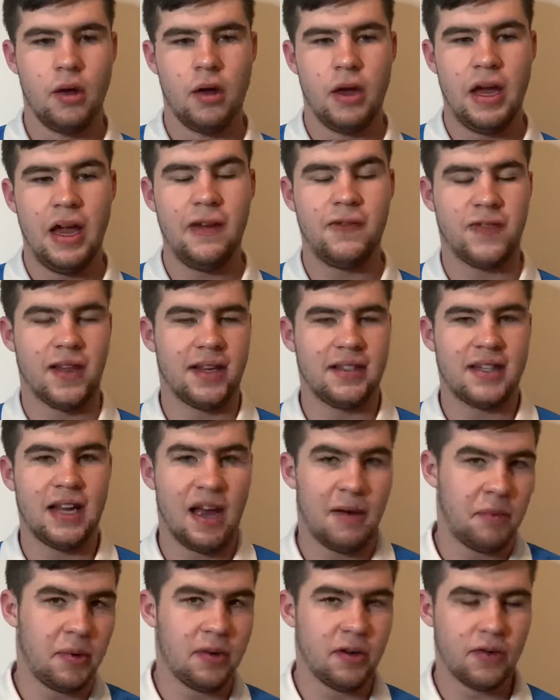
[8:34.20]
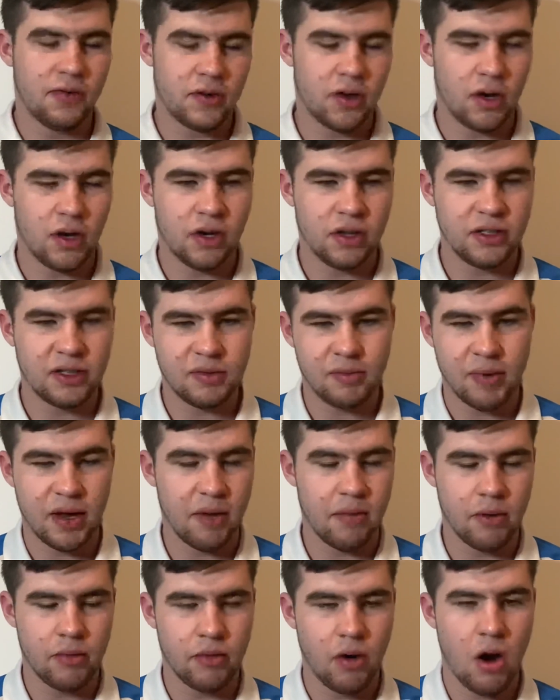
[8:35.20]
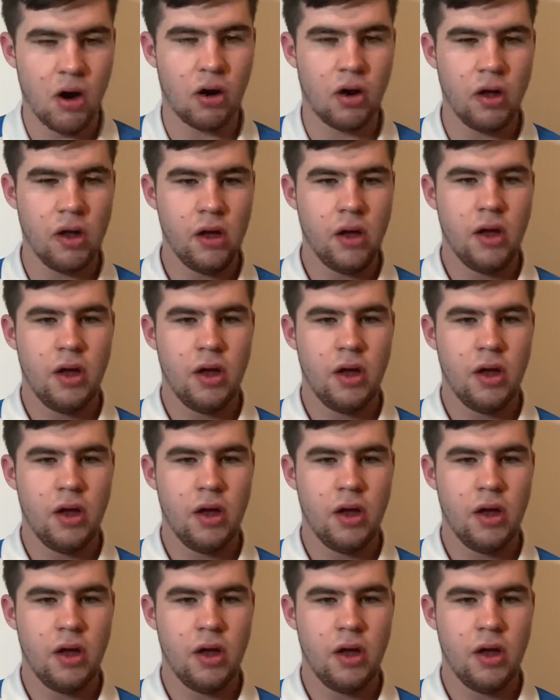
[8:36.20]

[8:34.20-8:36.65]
If that's happened, of course, I may be wrong.